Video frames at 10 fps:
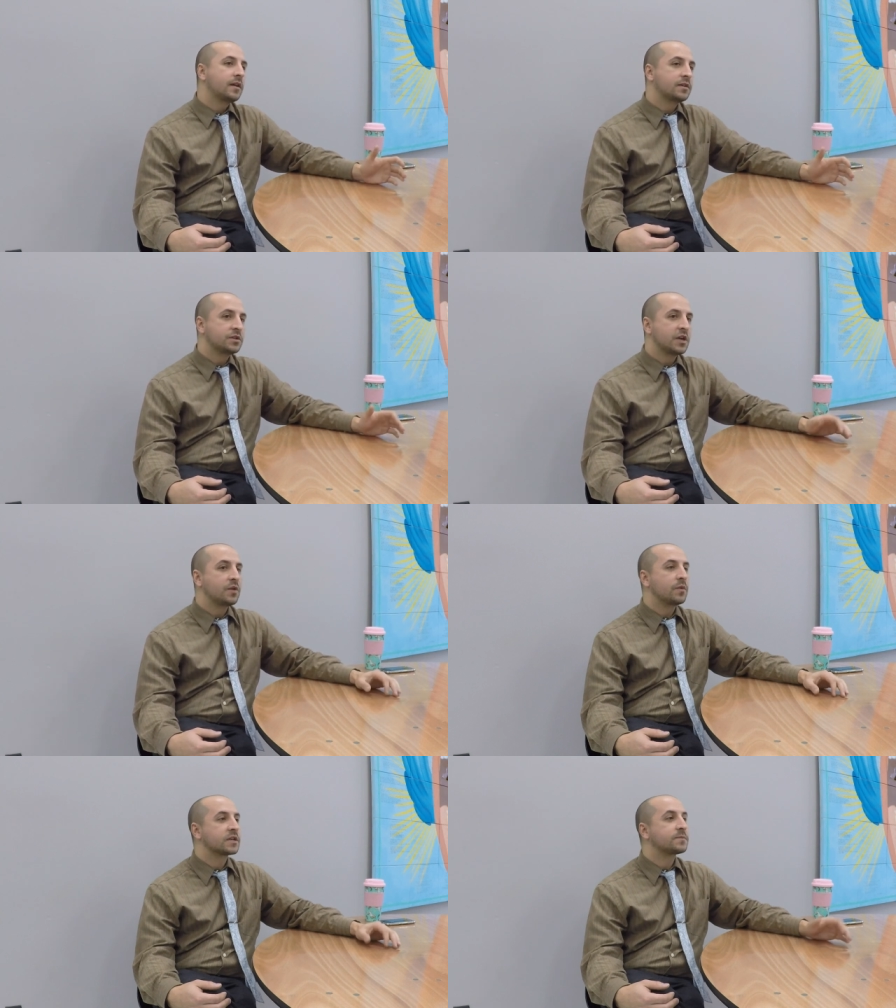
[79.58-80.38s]
the
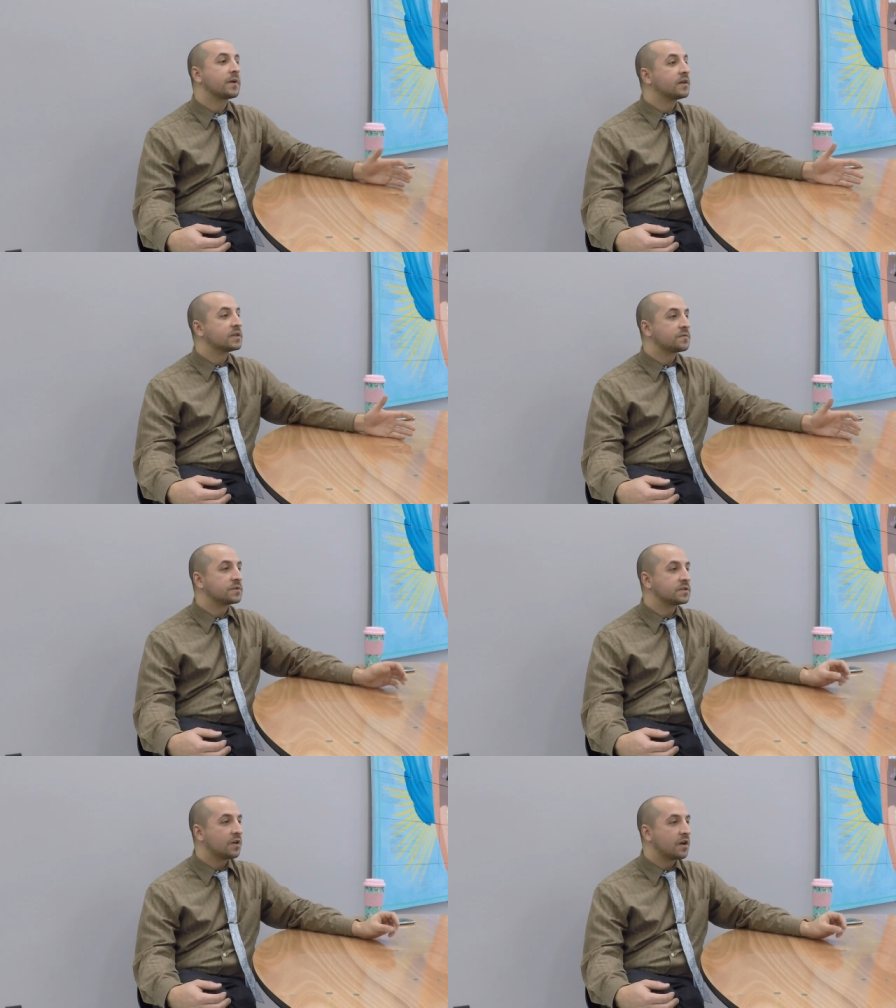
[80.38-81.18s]
genuine experience
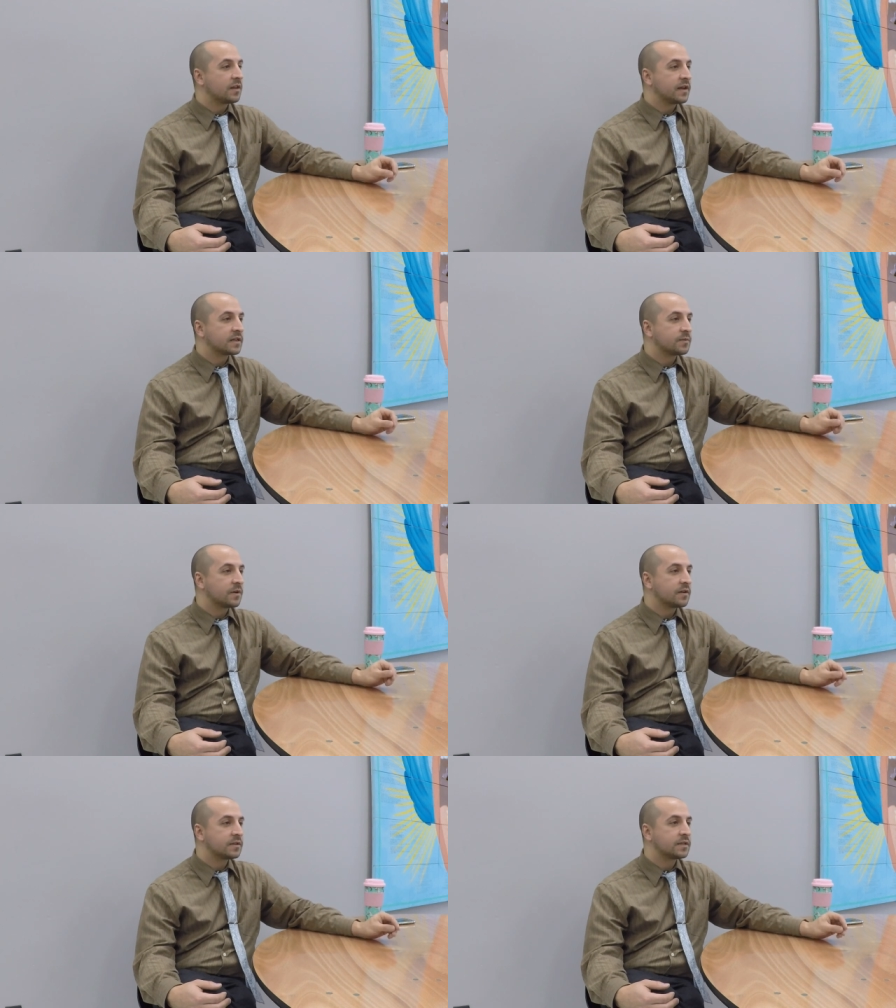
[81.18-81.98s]
versus the online
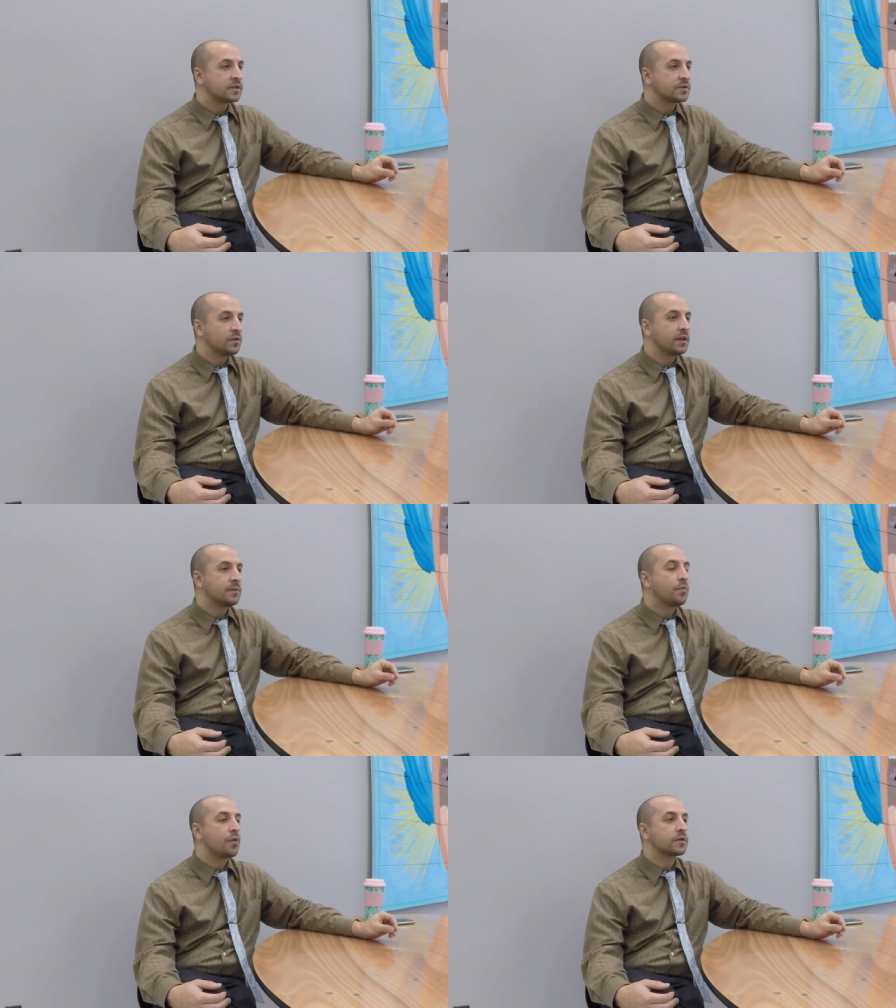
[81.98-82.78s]
experience. And it's really
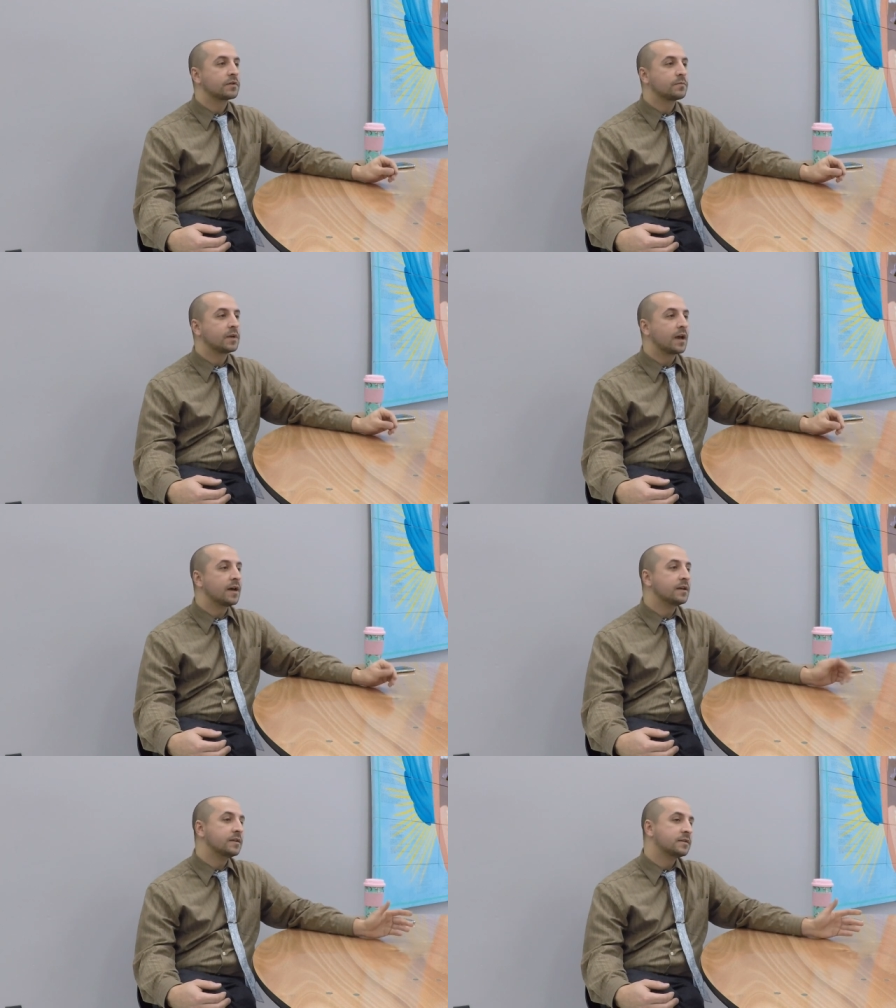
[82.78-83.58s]
important
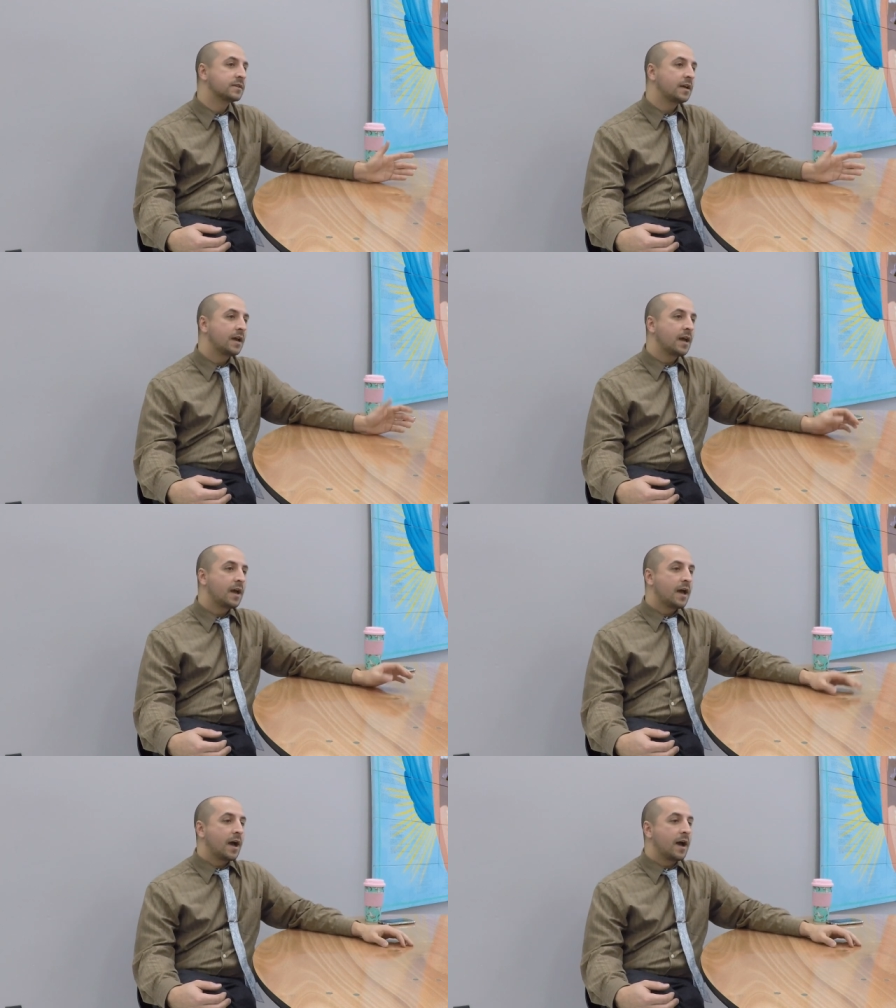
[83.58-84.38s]
because
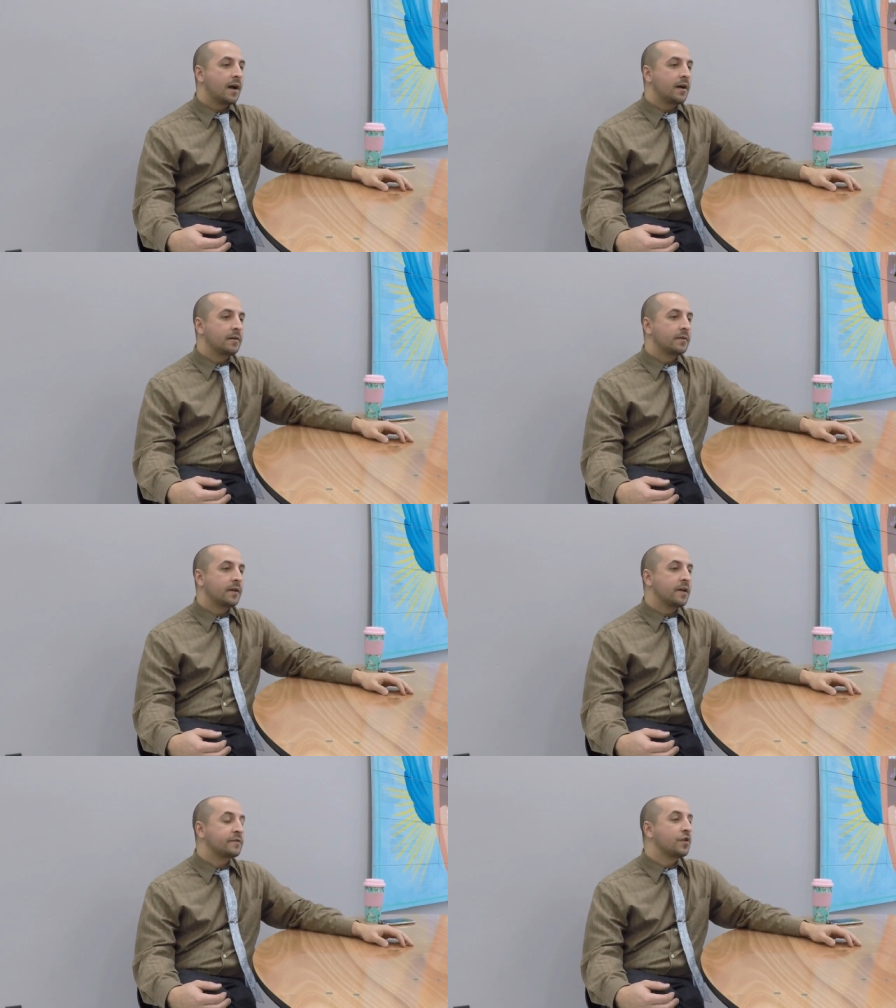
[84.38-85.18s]
uh,
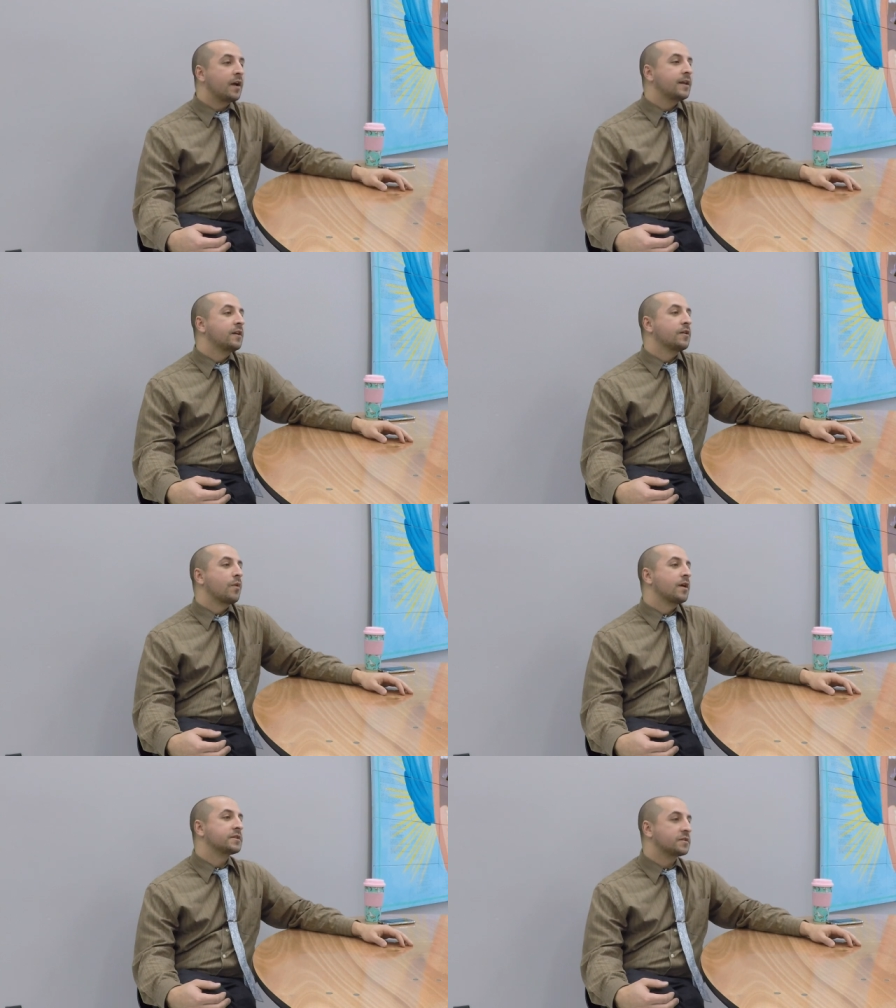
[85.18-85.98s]
if not here,
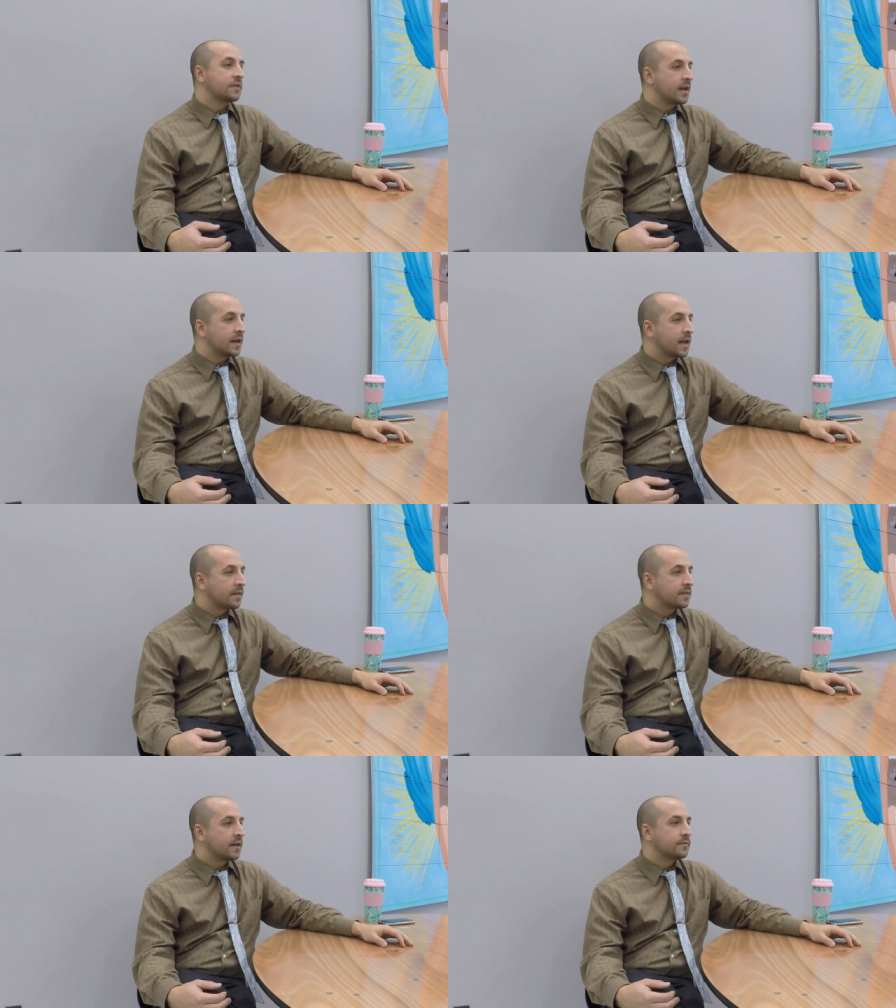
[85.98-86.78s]
where else are they going to
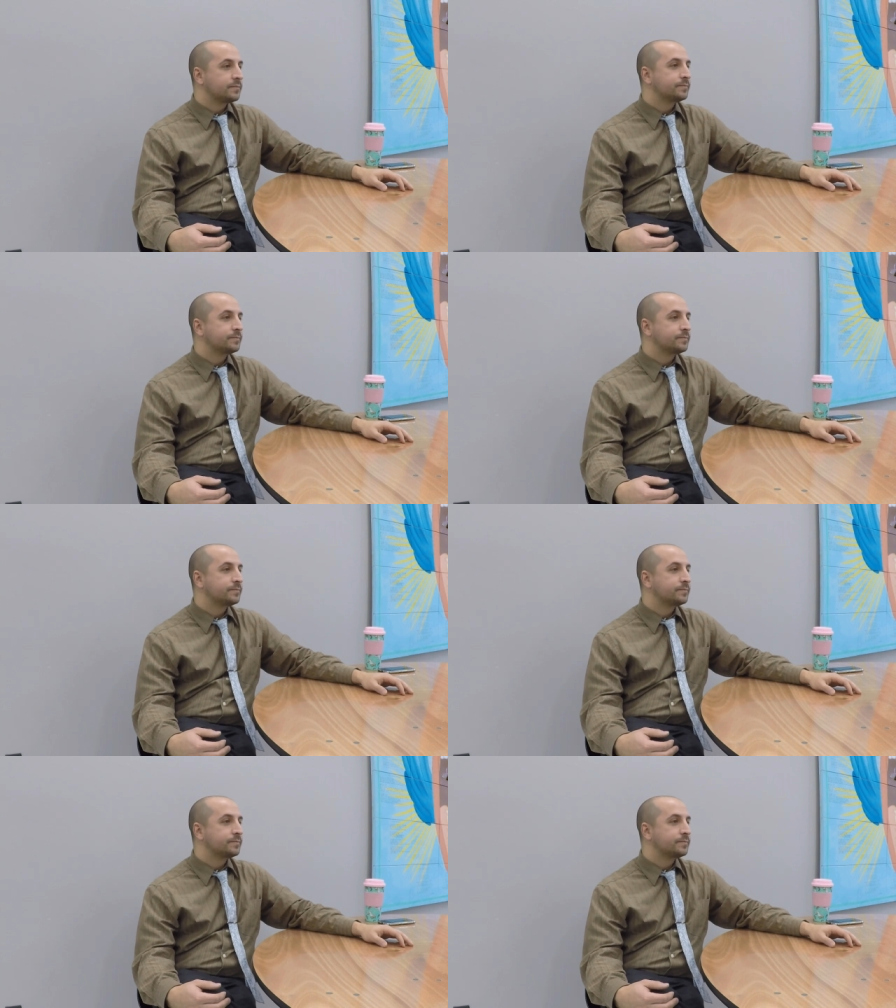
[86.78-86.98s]
get that?